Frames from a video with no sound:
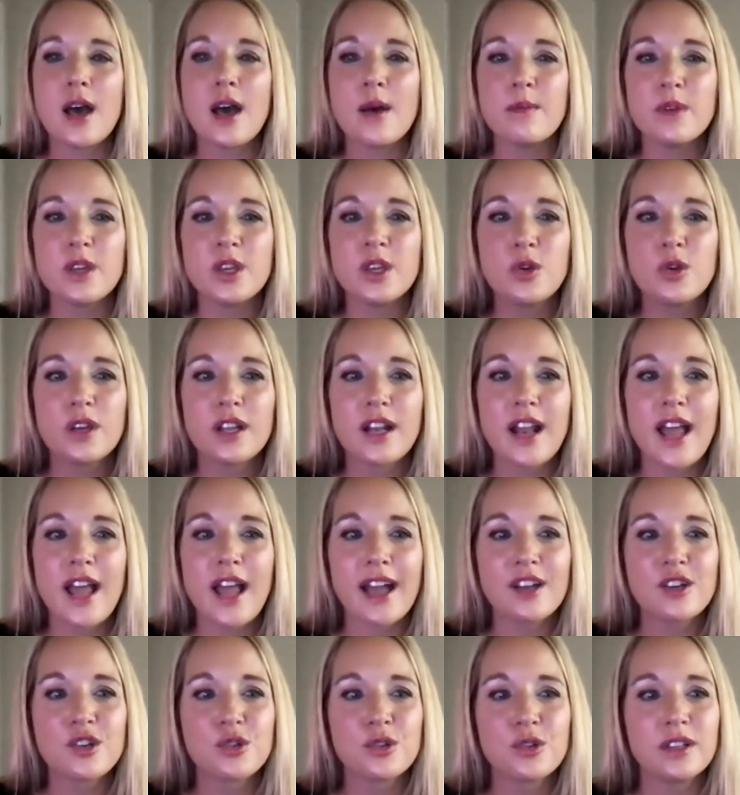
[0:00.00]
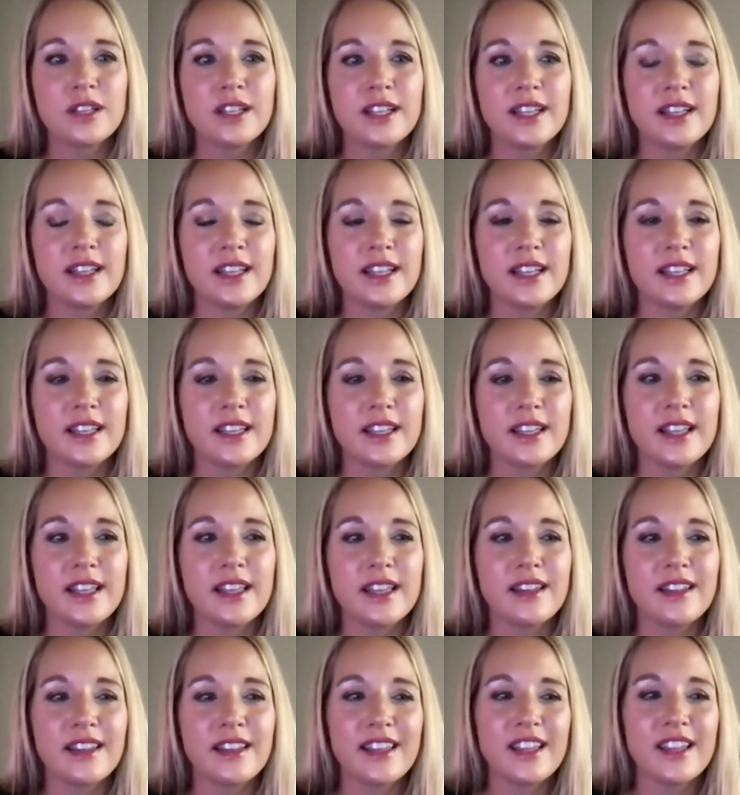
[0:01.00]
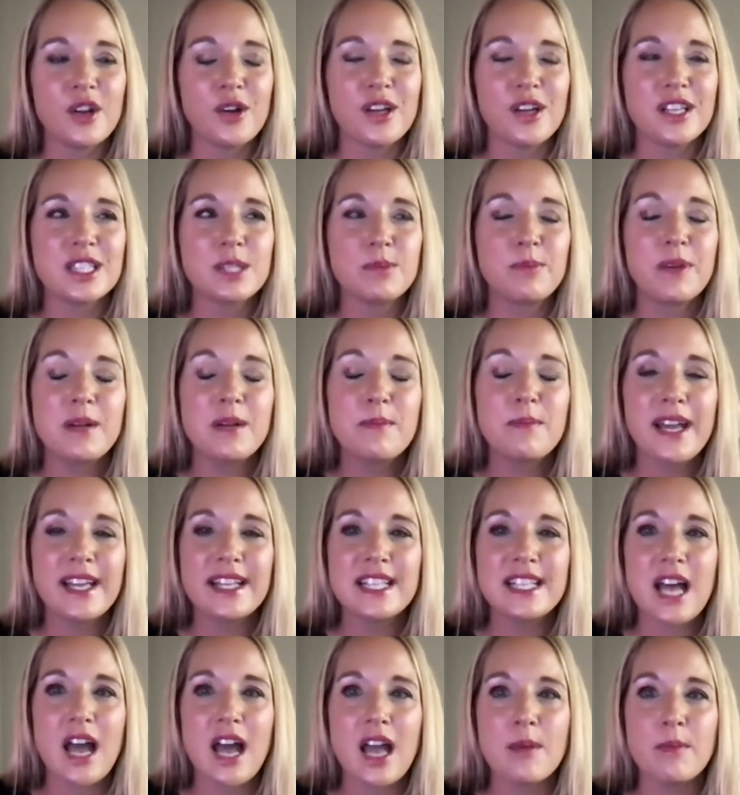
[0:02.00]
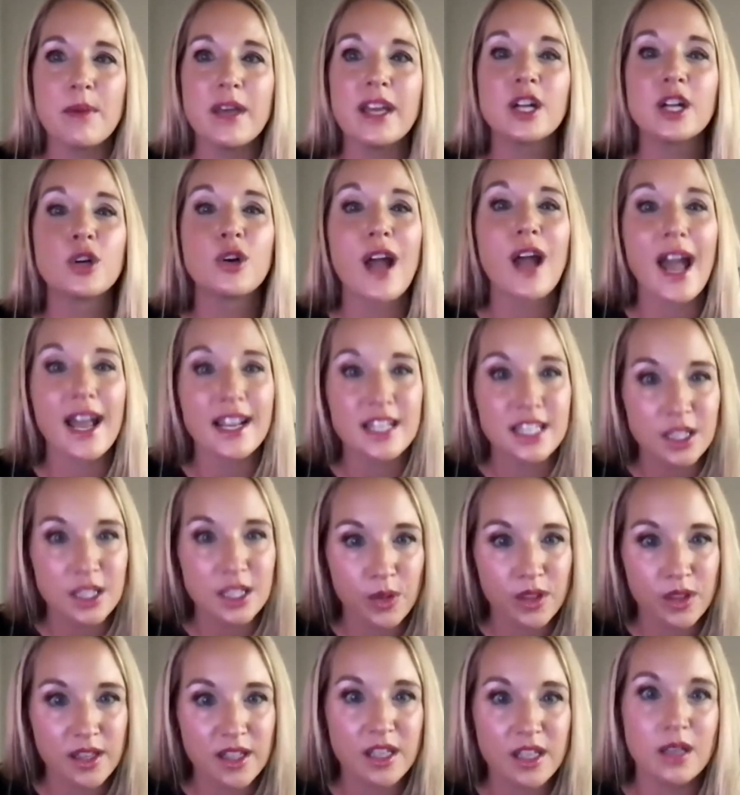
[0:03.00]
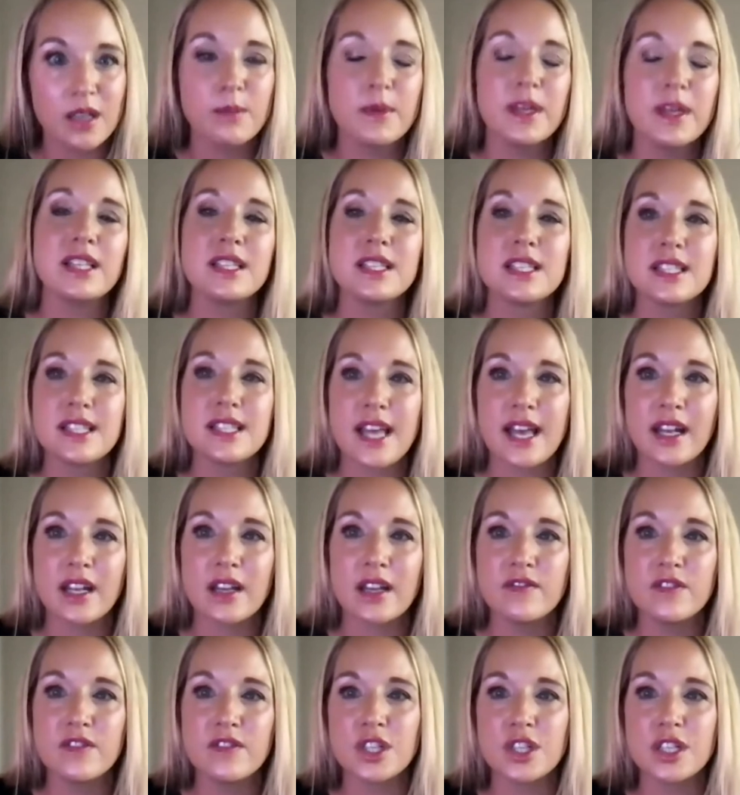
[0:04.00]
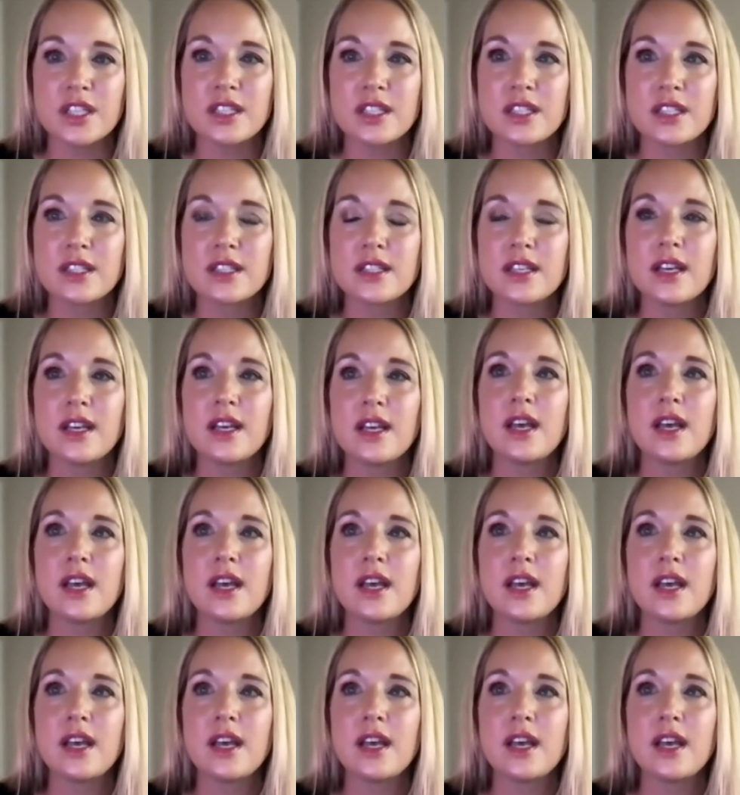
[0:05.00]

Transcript: You can actually I spend my time interacting with them instead of just